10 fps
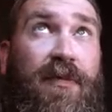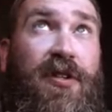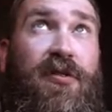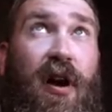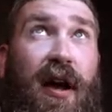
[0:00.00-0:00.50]

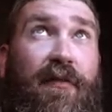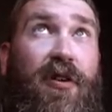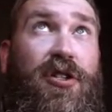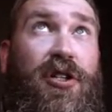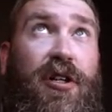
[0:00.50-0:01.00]
So
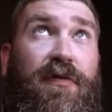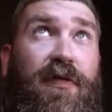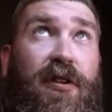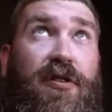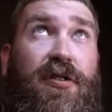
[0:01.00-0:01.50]
every sheath
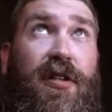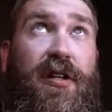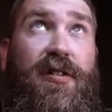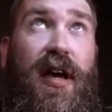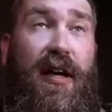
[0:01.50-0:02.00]
features the
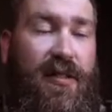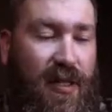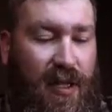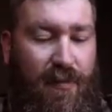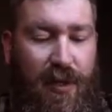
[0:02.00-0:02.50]
exact
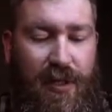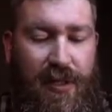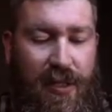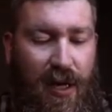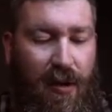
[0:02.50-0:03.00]
same
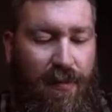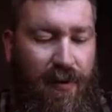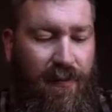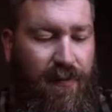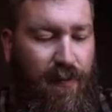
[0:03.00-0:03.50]
setup
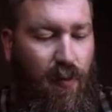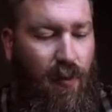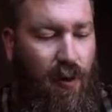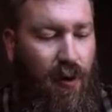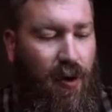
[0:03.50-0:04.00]

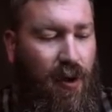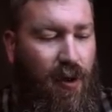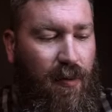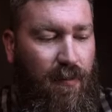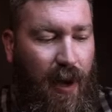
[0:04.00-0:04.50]
for
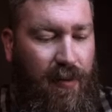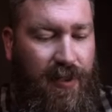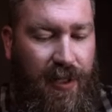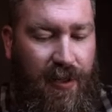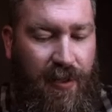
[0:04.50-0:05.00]

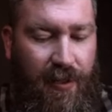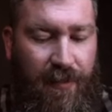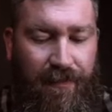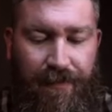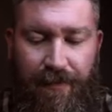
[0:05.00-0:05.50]
mounting,
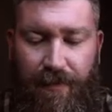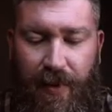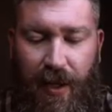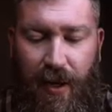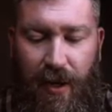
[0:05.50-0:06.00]

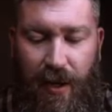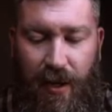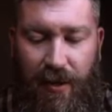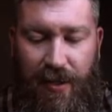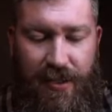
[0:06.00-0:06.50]

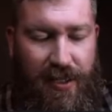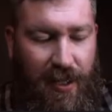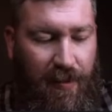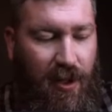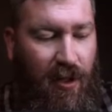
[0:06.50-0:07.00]
the
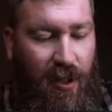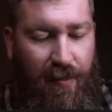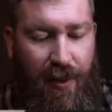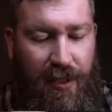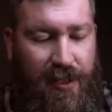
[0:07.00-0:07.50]
same
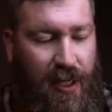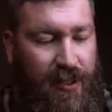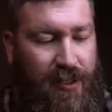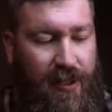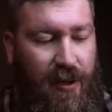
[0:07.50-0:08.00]
clip. It's
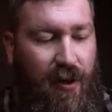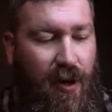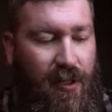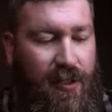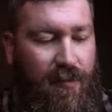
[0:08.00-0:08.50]
got this
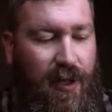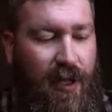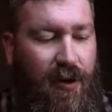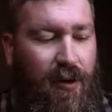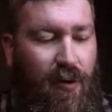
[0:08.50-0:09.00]
awesome,
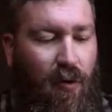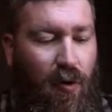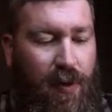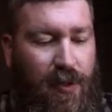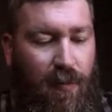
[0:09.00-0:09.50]

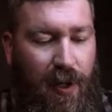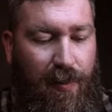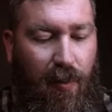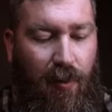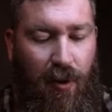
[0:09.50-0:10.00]
enormous
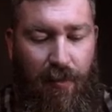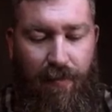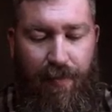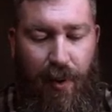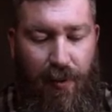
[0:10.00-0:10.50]
weep hole
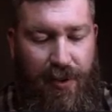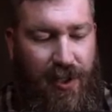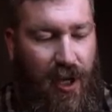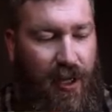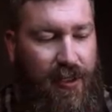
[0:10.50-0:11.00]
on both
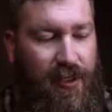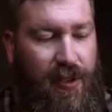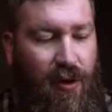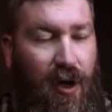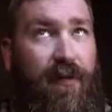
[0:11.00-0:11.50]
sides, so
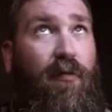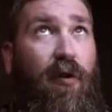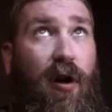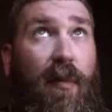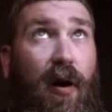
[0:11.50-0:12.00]
you don't have to
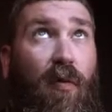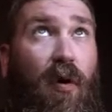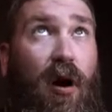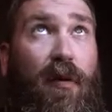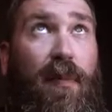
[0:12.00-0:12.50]
worry about
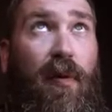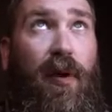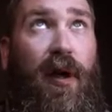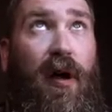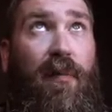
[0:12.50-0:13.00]
water
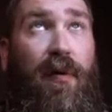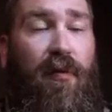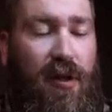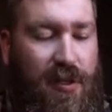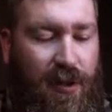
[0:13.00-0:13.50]
pooling up and
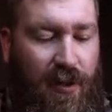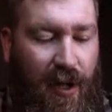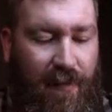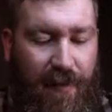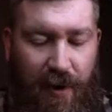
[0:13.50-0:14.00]
rusting your
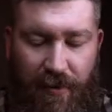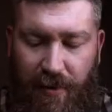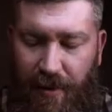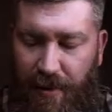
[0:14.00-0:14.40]
knife out.